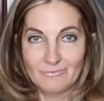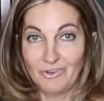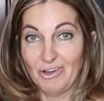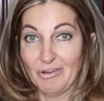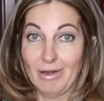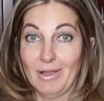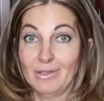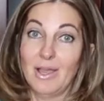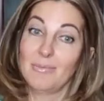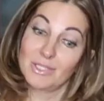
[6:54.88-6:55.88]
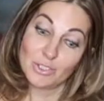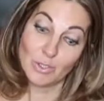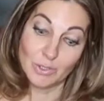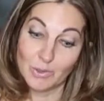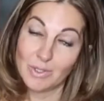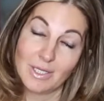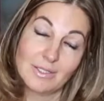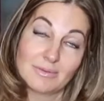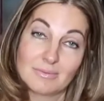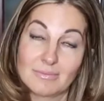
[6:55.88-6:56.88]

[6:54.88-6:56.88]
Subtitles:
figure out how much salt you need